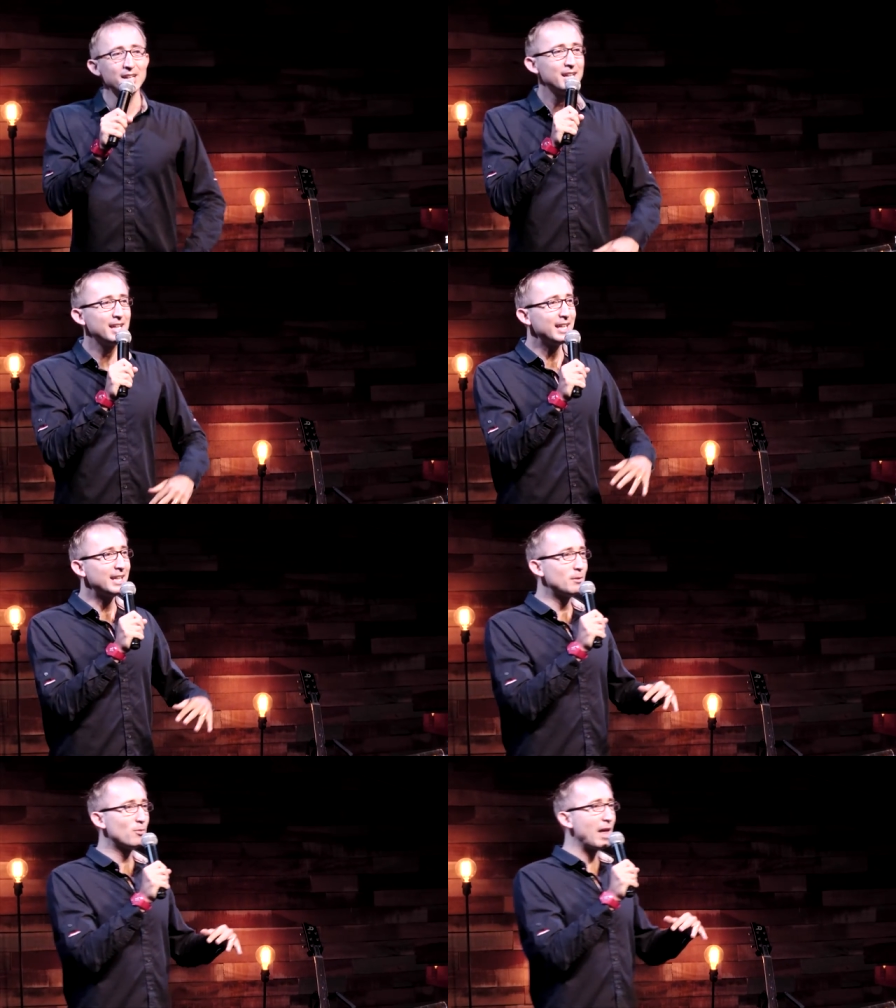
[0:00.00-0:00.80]

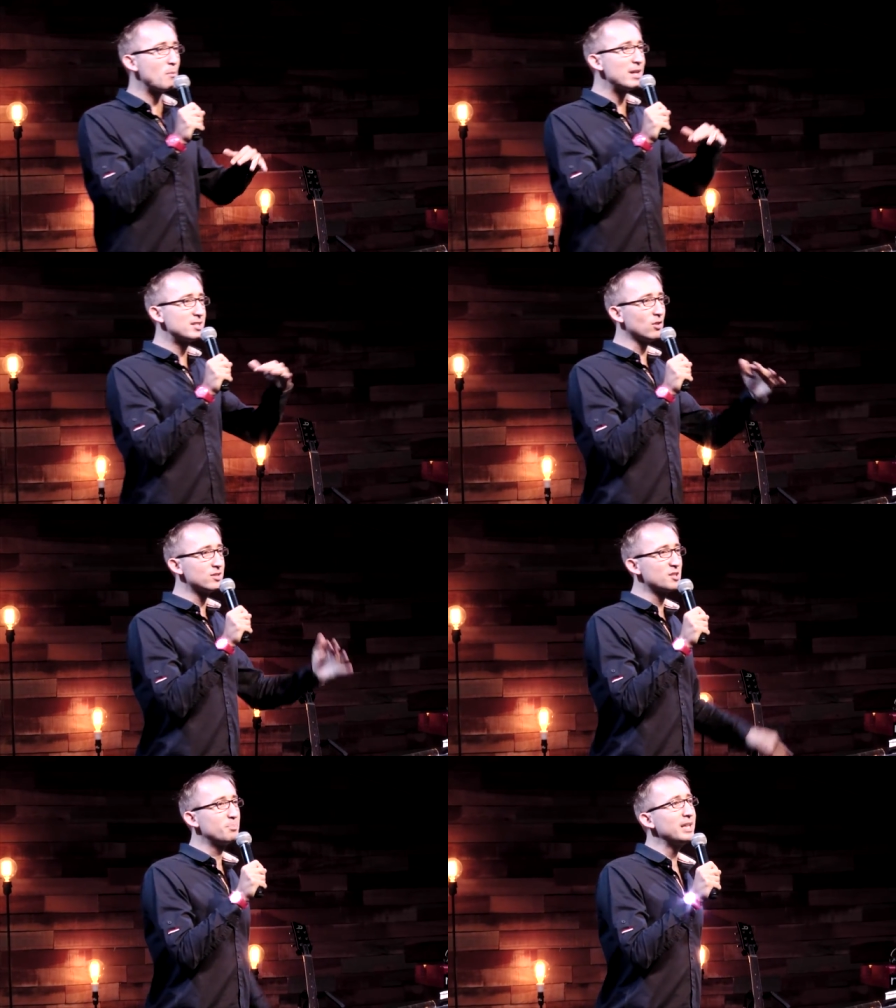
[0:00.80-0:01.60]
He then went on
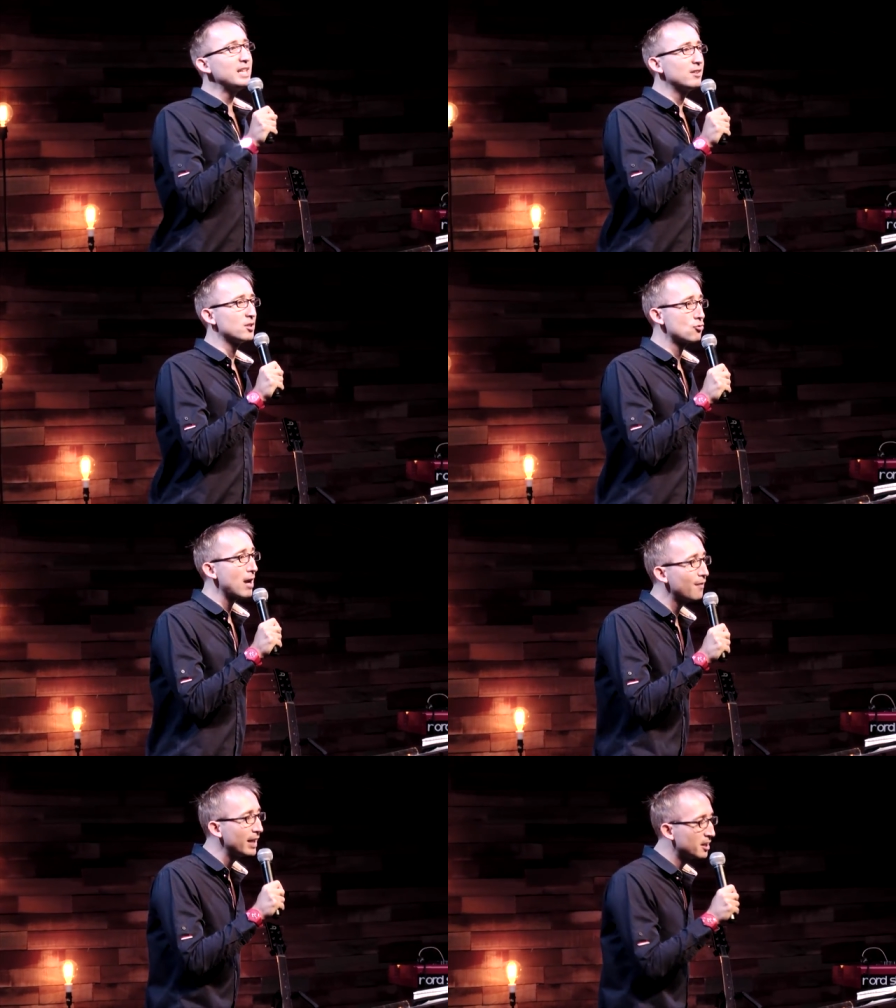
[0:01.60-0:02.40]
to be the
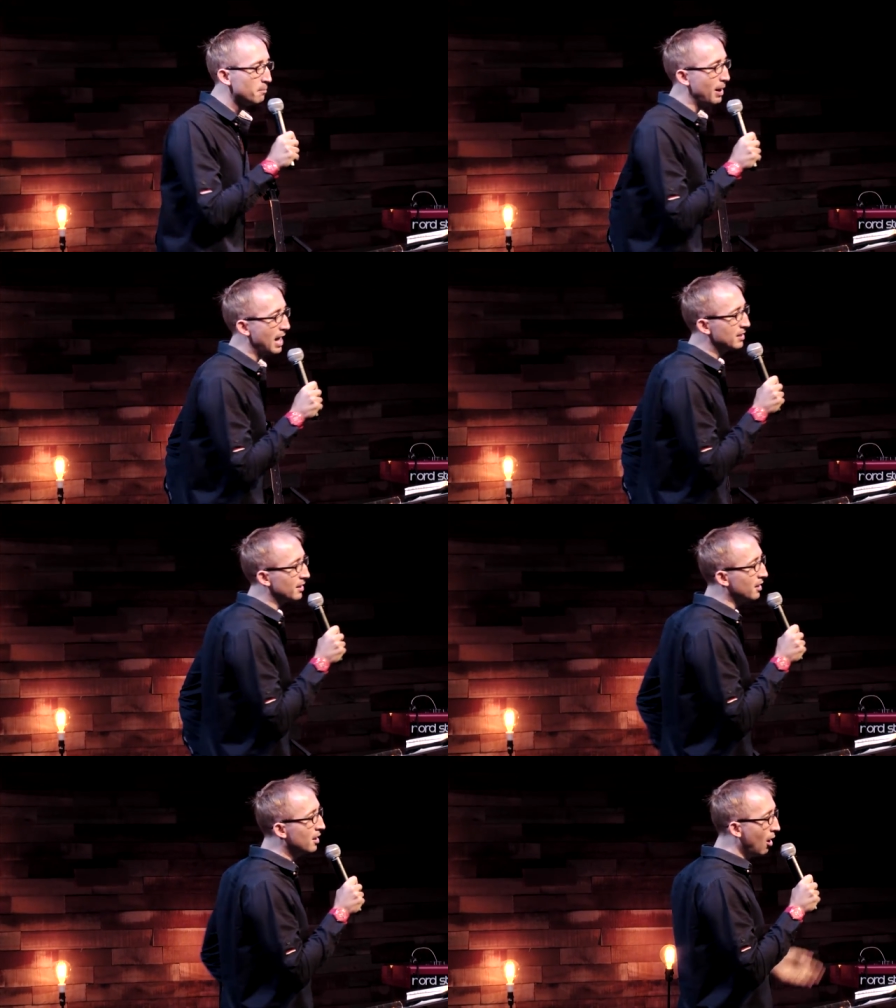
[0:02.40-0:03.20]
traveling companion
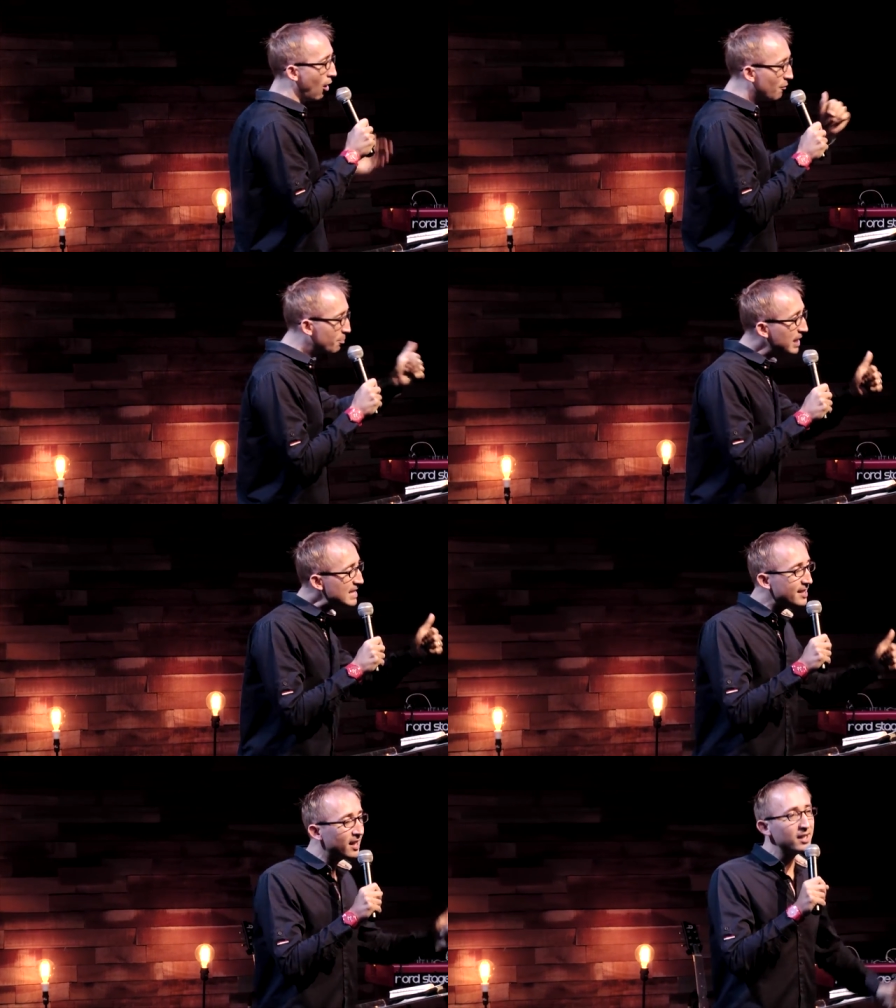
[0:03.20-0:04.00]
of
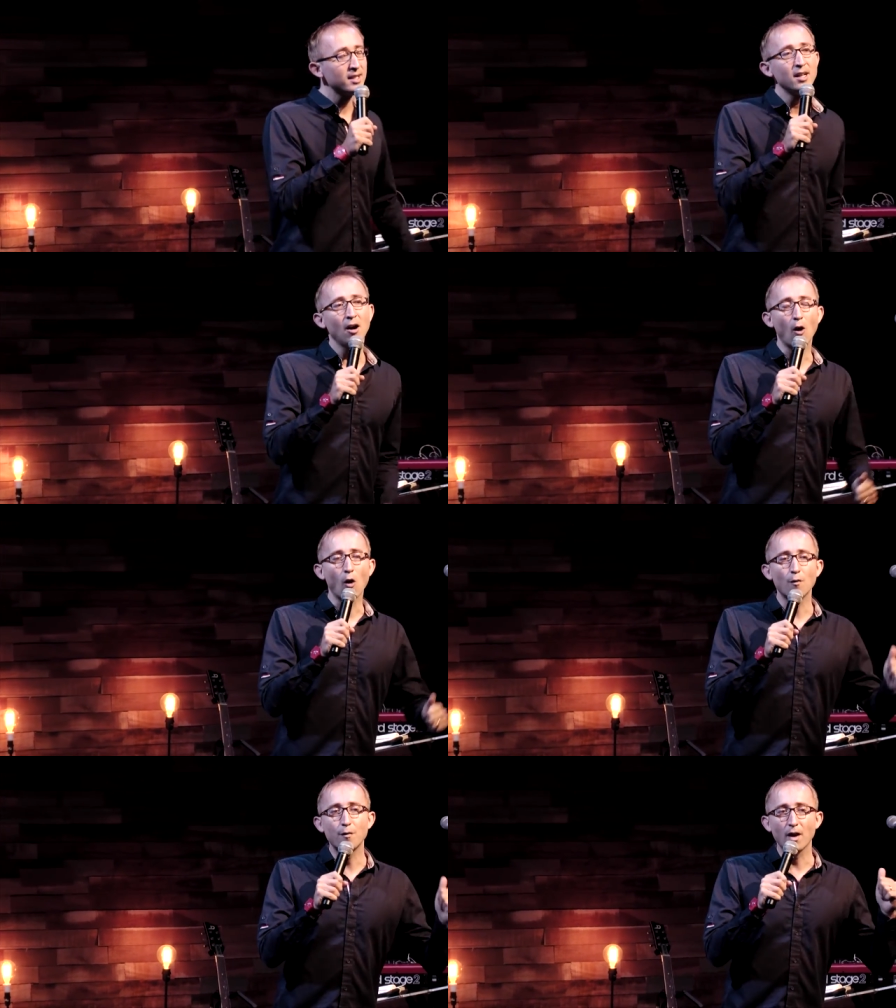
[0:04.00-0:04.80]
Peter,
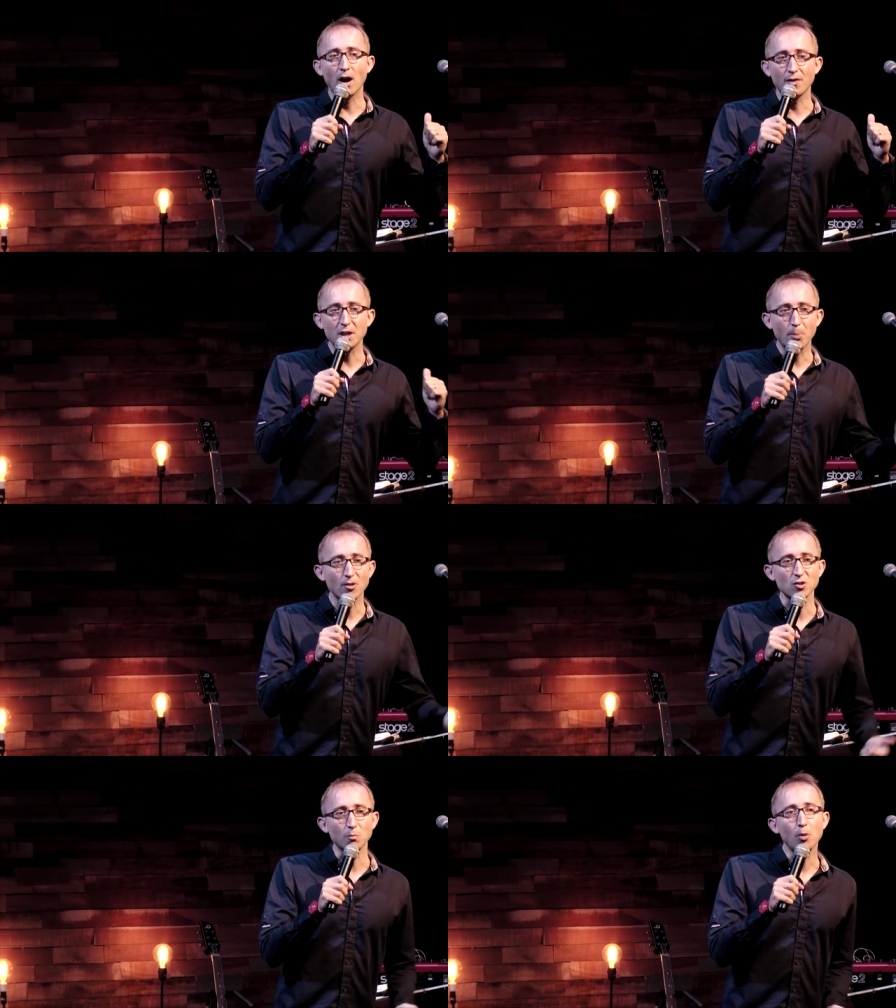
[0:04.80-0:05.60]
of the
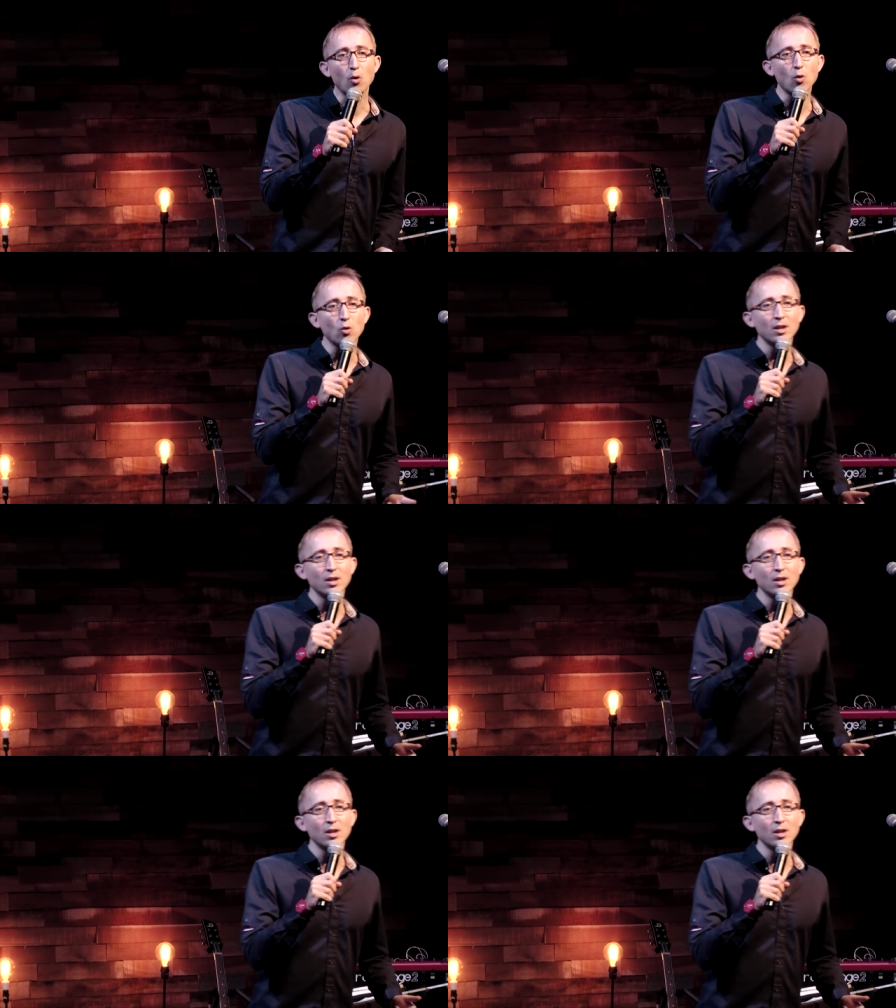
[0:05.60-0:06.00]
Apostle Paul,